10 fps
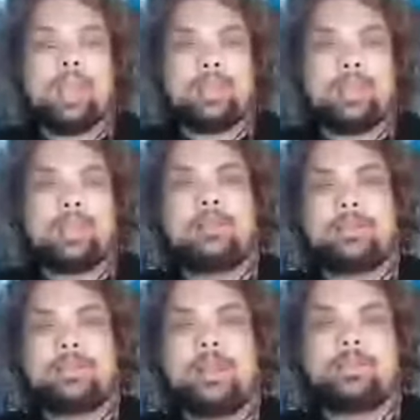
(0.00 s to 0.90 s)
And that
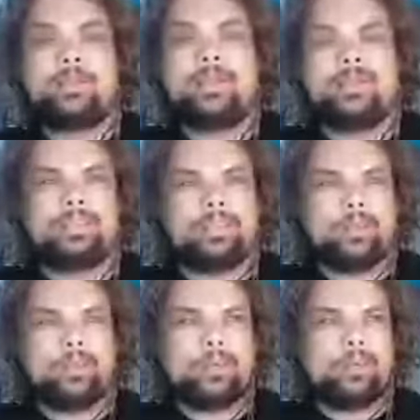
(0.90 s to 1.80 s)
also helps me
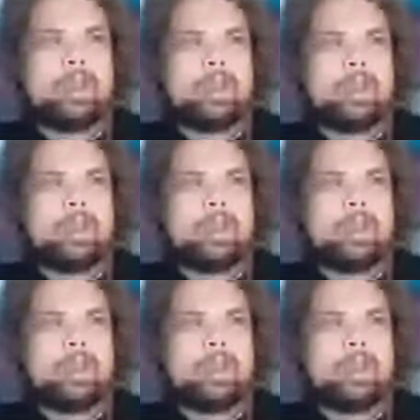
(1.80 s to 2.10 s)
to